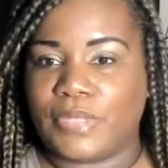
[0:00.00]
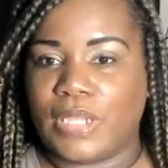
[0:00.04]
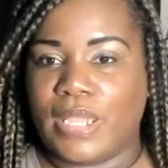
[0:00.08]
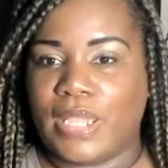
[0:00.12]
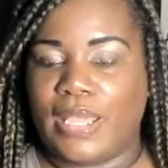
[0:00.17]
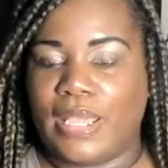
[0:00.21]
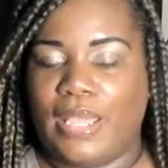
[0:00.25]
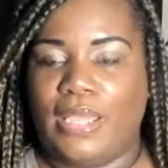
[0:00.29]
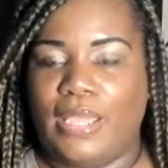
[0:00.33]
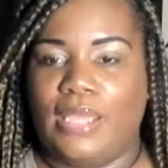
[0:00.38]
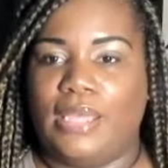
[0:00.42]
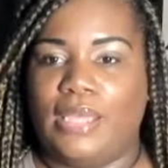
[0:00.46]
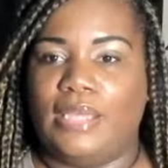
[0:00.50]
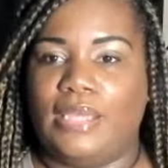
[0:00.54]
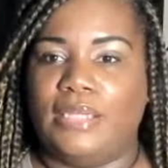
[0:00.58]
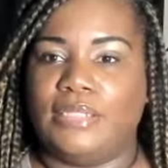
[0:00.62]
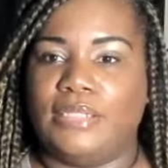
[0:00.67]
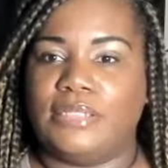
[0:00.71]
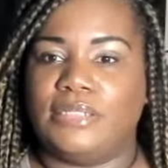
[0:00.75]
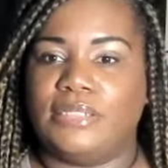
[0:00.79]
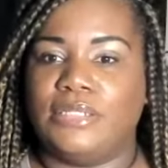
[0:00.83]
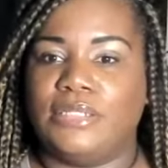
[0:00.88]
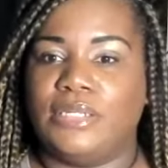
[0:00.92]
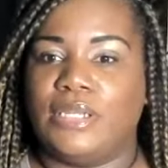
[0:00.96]

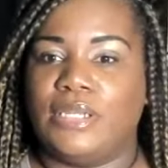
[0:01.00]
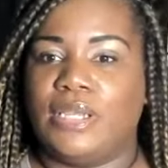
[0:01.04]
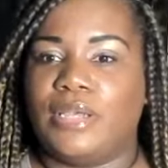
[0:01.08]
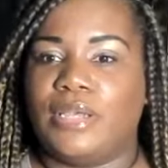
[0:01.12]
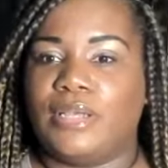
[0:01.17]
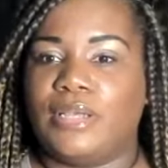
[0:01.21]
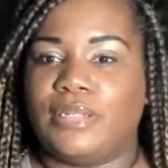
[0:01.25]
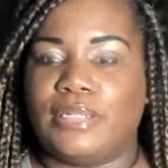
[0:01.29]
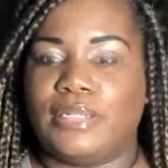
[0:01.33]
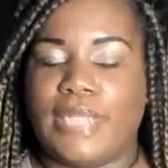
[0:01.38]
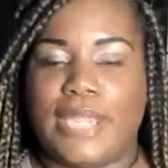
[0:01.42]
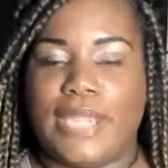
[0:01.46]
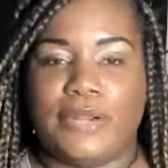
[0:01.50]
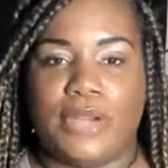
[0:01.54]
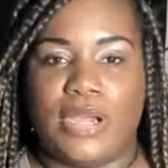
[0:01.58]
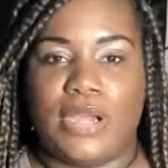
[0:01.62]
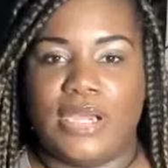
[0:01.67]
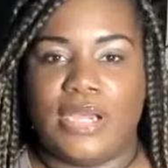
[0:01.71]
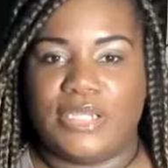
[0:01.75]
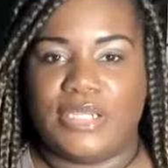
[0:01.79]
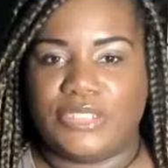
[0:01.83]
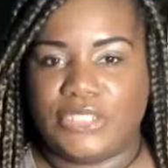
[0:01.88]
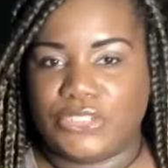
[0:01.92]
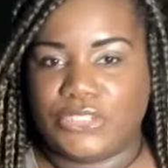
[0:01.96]
And later
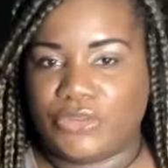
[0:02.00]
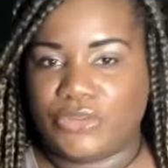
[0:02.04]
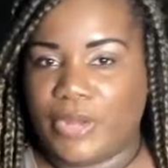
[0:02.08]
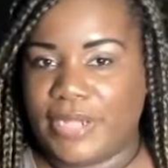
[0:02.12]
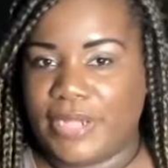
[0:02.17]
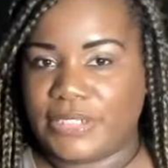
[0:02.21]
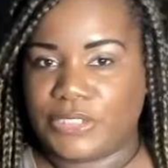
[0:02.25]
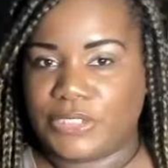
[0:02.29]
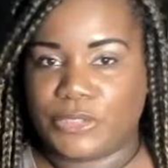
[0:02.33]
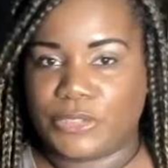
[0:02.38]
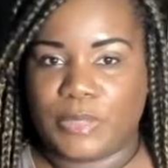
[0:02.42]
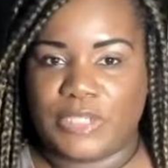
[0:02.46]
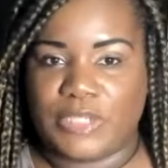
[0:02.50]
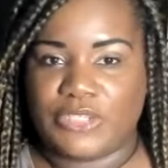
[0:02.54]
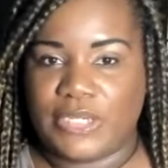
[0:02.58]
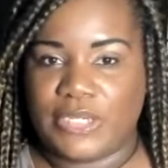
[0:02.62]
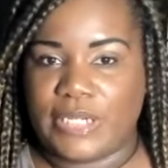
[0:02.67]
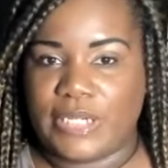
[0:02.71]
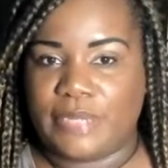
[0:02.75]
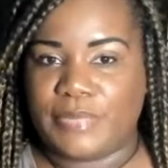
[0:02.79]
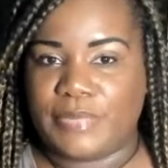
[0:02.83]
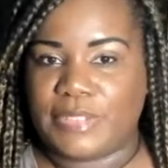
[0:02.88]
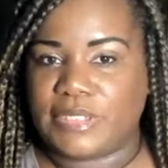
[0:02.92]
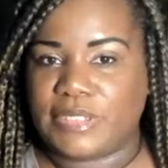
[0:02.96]
on, she tried to switch it
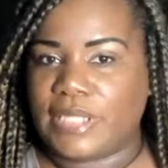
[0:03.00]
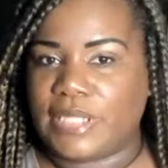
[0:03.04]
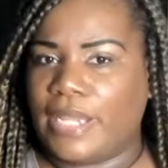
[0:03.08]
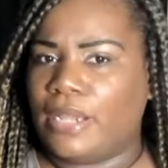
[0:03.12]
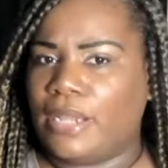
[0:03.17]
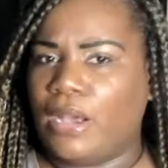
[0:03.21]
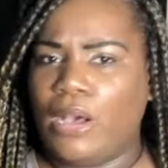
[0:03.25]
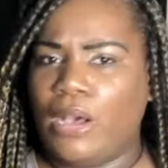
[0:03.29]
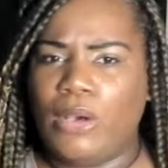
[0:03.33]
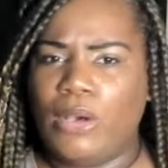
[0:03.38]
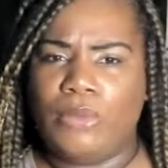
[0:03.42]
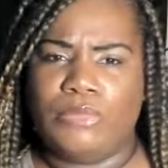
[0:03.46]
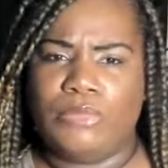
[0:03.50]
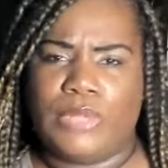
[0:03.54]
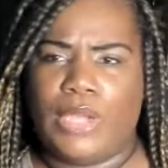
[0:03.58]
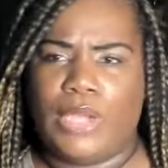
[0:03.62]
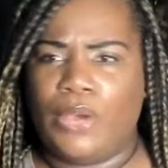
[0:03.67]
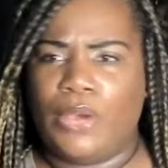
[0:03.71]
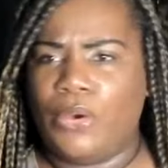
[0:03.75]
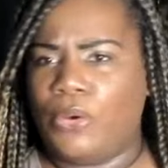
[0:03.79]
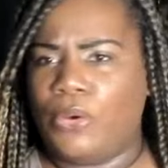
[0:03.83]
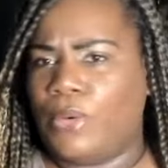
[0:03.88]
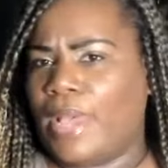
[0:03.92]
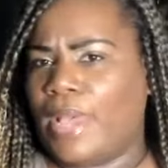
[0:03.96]
up and say, "Oh
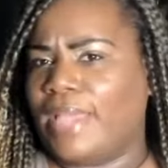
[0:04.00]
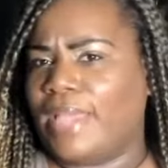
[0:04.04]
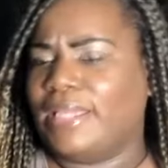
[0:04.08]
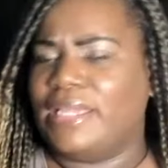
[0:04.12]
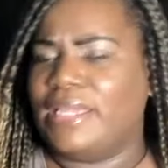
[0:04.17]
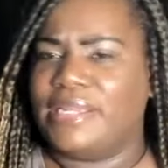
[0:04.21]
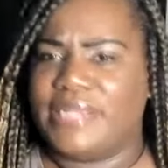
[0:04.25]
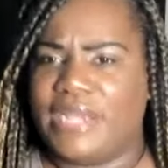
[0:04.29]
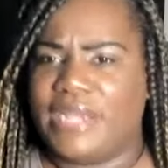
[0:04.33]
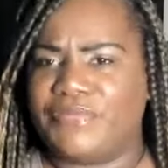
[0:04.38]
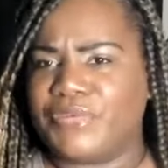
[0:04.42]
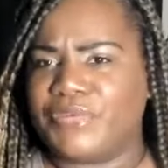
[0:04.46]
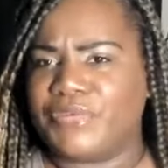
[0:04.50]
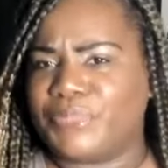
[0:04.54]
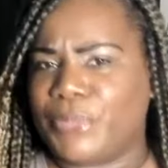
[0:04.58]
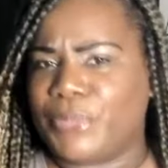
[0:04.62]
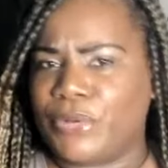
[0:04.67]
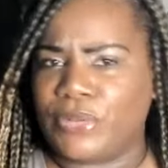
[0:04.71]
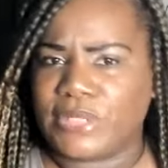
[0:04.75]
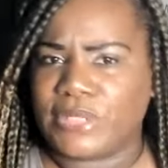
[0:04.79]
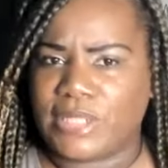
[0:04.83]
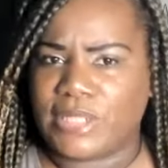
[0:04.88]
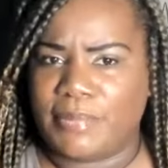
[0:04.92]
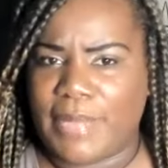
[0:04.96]
no, I can never
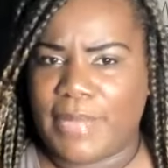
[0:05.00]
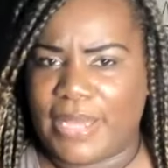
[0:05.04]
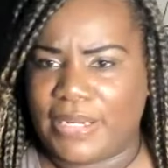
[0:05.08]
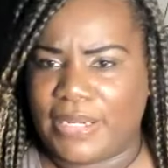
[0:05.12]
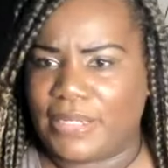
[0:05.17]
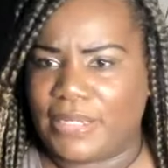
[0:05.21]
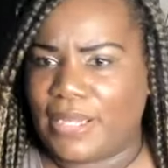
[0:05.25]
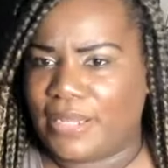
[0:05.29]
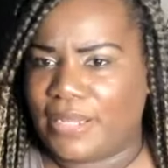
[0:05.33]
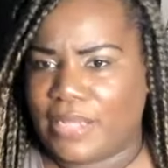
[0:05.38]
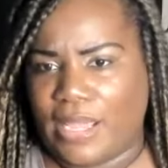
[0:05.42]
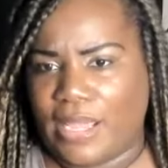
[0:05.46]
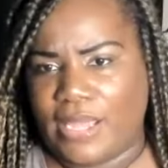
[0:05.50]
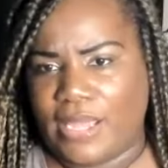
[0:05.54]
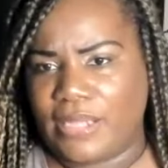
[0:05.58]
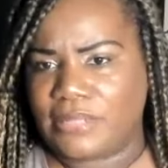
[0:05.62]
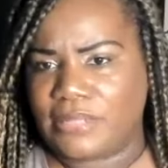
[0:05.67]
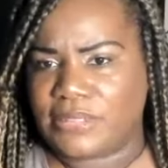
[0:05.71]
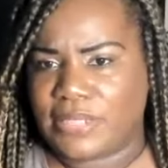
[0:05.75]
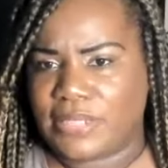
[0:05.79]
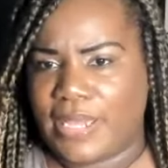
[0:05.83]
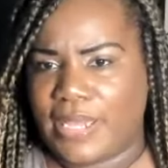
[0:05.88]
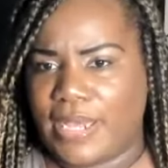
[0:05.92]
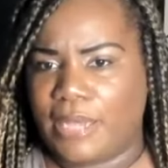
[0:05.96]
pull somebody like
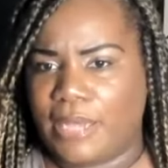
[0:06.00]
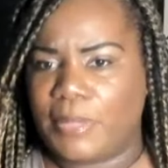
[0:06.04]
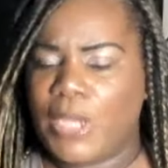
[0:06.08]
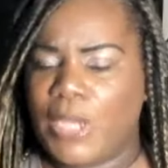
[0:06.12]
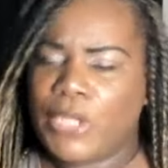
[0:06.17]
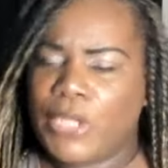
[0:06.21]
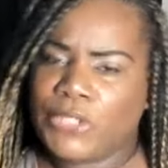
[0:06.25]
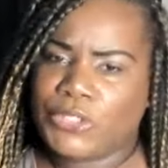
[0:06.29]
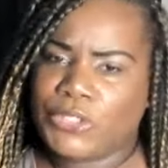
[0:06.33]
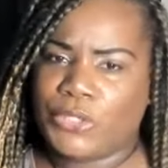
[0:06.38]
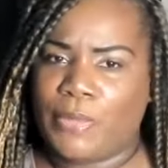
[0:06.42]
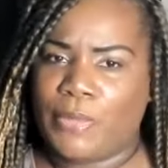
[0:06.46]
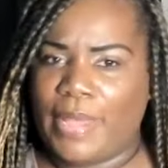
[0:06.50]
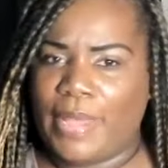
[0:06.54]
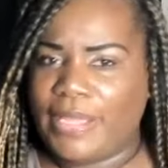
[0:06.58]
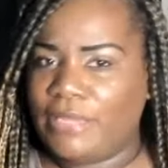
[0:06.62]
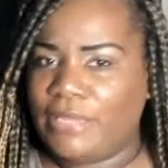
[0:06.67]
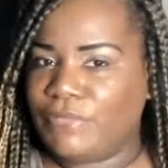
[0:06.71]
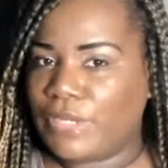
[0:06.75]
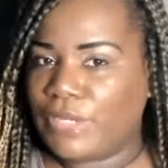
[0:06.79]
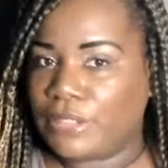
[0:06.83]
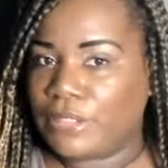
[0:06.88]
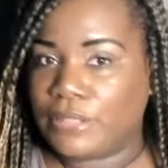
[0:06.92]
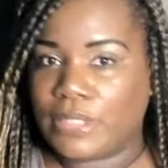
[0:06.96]
ASAP. Do I
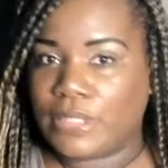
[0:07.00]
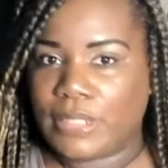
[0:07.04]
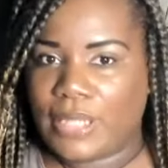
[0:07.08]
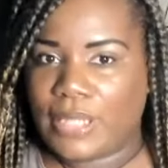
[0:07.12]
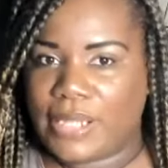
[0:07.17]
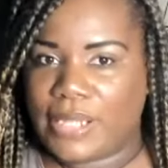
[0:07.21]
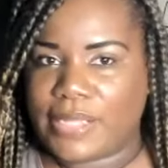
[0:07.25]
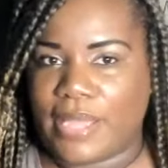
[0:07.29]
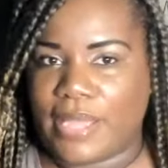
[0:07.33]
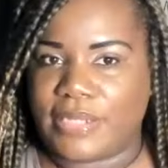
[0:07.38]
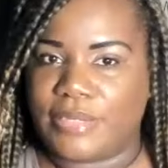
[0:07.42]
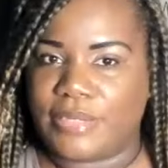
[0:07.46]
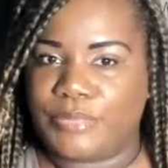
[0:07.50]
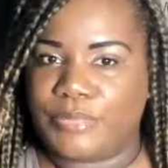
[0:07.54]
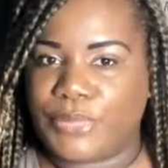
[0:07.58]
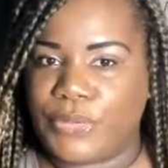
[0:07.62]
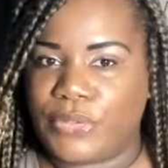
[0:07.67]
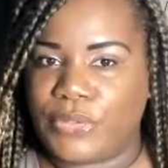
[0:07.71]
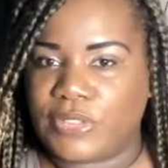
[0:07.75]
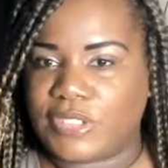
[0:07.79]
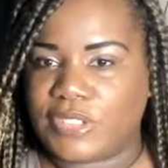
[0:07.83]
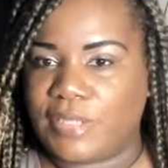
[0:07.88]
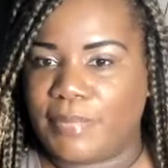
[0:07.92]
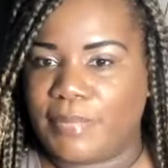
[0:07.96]
even look like I can
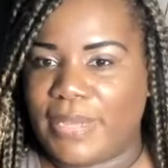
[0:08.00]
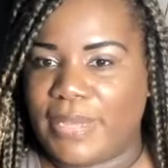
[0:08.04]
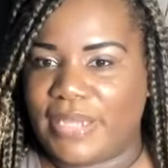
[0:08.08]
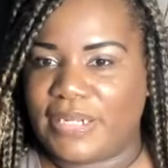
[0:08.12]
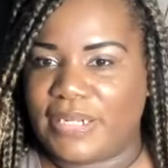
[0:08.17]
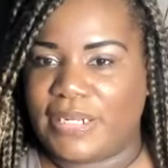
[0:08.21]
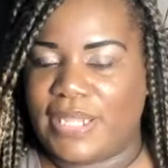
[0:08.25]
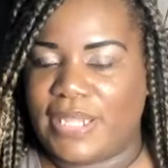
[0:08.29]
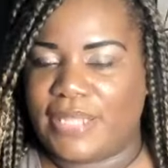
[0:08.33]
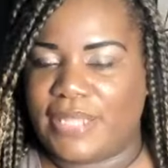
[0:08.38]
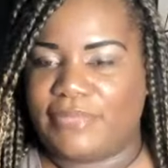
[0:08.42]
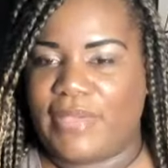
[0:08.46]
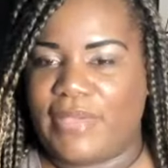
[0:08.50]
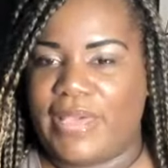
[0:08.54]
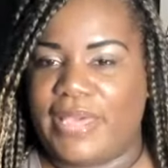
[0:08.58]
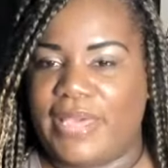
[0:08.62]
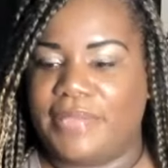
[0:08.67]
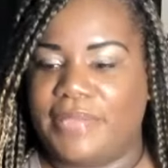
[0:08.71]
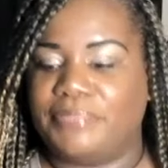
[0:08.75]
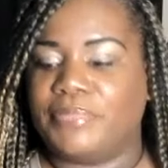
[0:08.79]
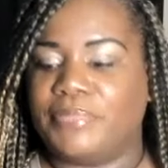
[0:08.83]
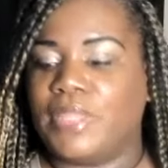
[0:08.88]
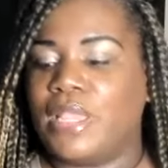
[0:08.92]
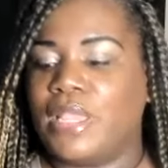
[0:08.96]
pull somebody like
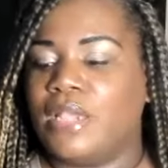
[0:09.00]
that?"